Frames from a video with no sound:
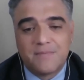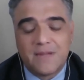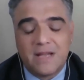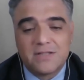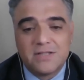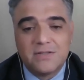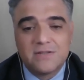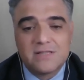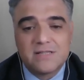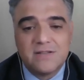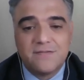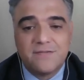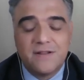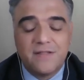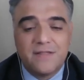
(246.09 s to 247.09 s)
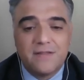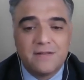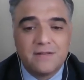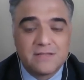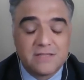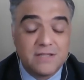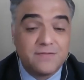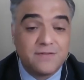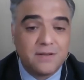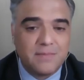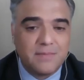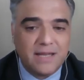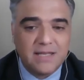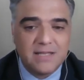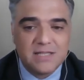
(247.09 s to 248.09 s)
arterial stiffening
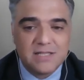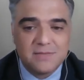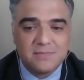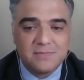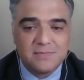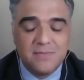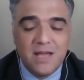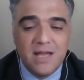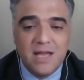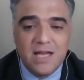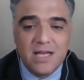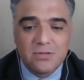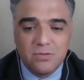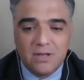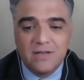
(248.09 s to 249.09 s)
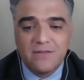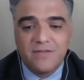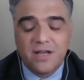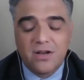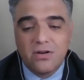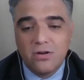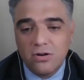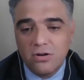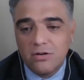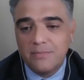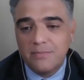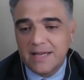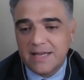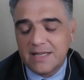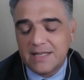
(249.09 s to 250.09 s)
mechanism as one of the core
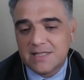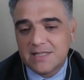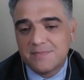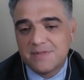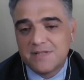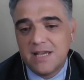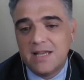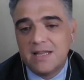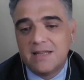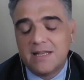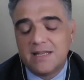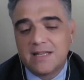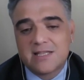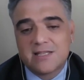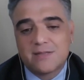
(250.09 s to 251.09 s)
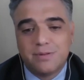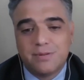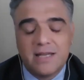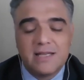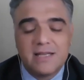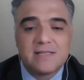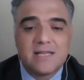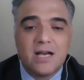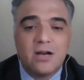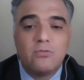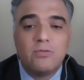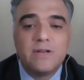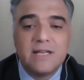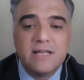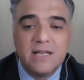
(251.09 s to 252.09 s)
mechanisms that explains how
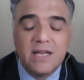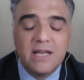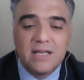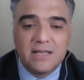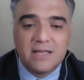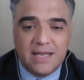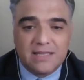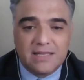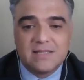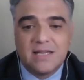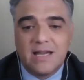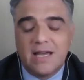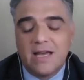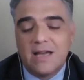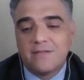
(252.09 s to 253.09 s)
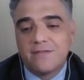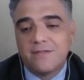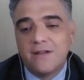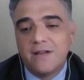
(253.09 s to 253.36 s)
we get to have